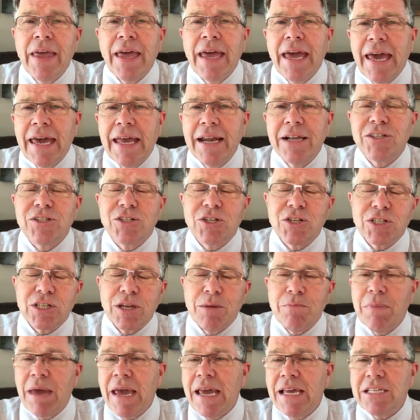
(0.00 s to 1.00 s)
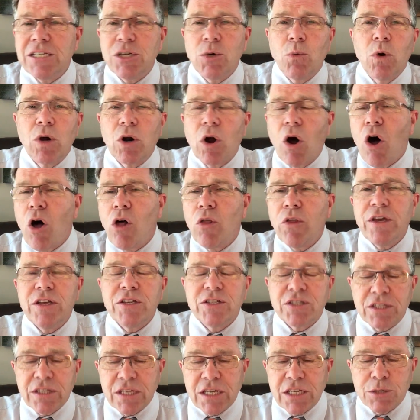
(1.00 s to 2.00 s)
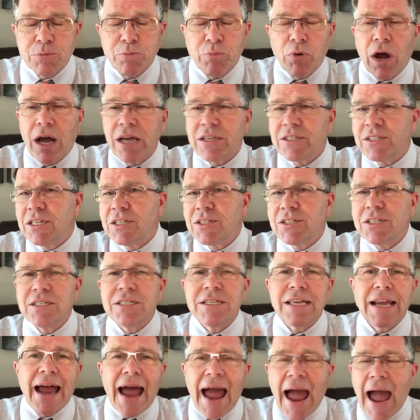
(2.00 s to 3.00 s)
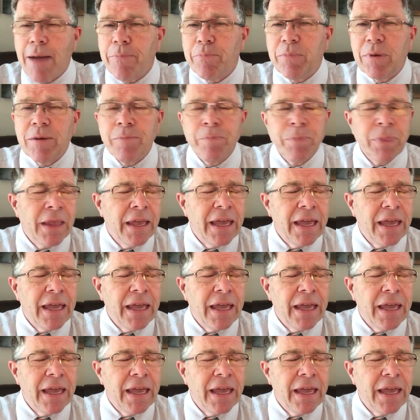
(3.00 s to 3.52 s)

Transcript: And it's just amazing what all these processes that happen